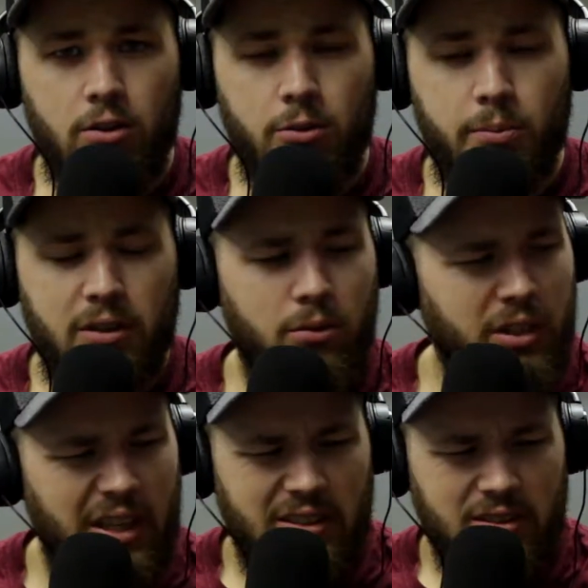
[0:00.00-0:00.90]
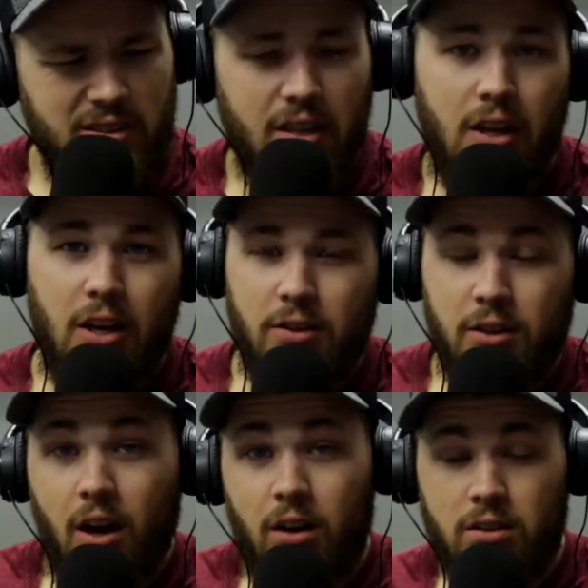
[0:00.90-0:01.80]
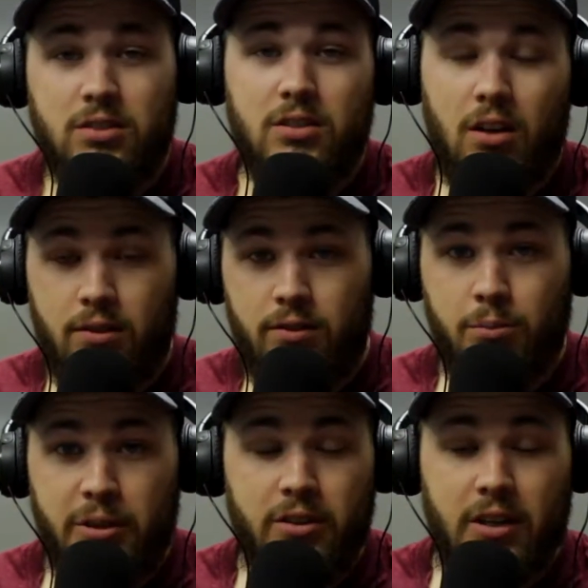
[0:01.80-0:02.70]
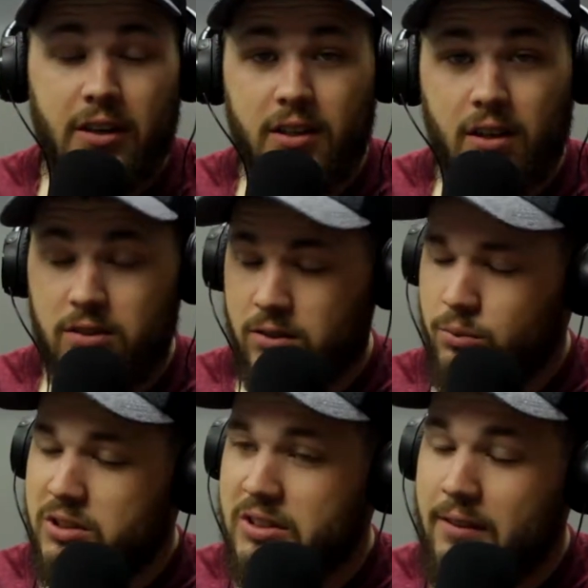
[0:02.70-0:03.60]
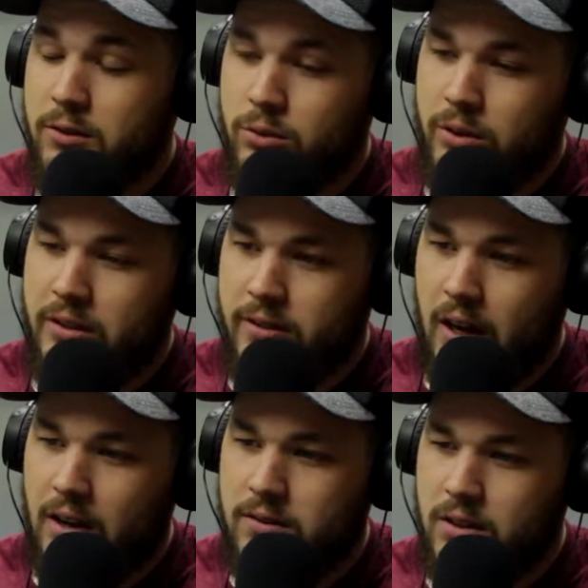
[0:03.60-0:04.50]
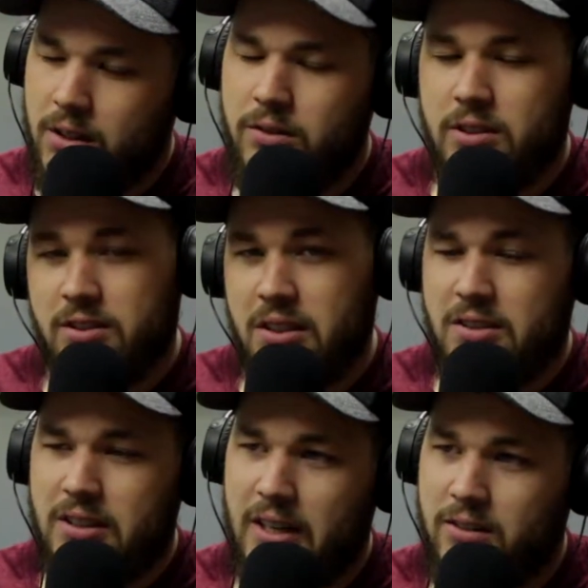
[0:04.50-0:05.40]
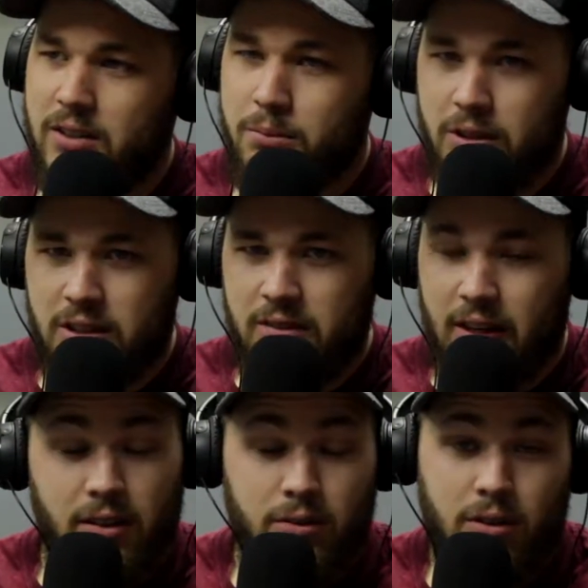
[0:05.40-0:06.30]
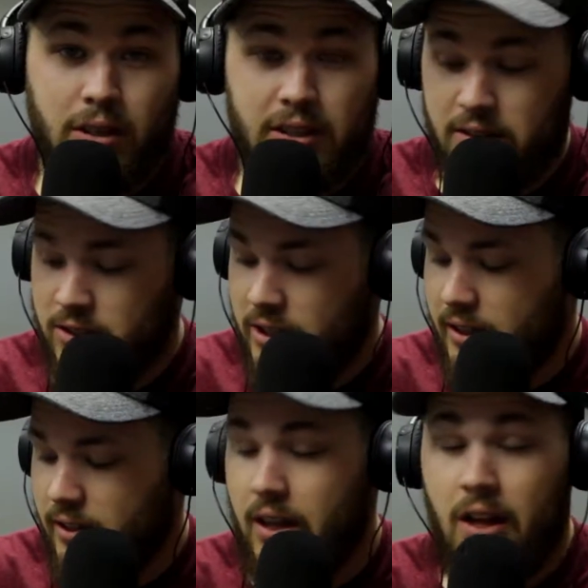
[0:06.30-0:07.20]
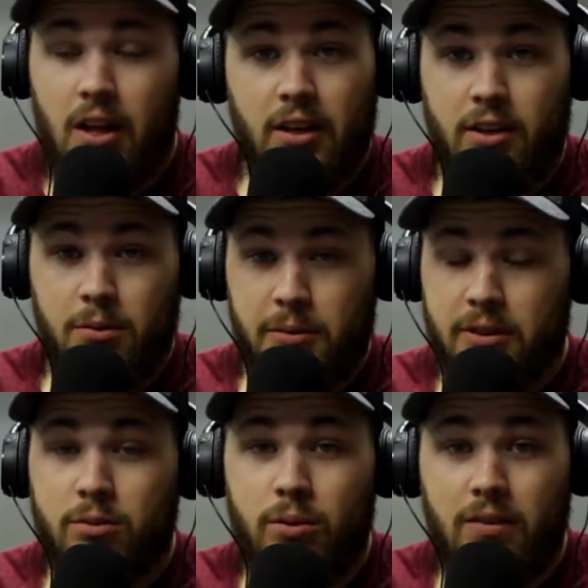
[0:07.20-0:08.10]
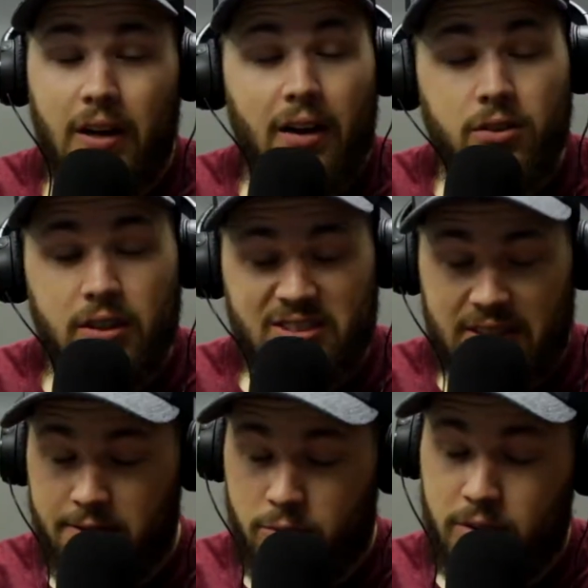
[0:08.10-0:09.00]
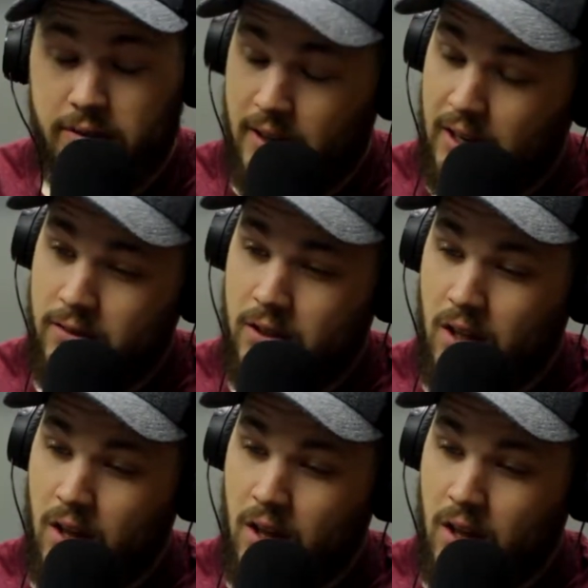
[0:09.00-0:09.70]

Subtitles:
The beer, what did I just say? The cost of the beer at a concert was $7.25. It was a 16 ounce, I believe. I don't know. I didn't check. It could have been a 12. I was like $7.25.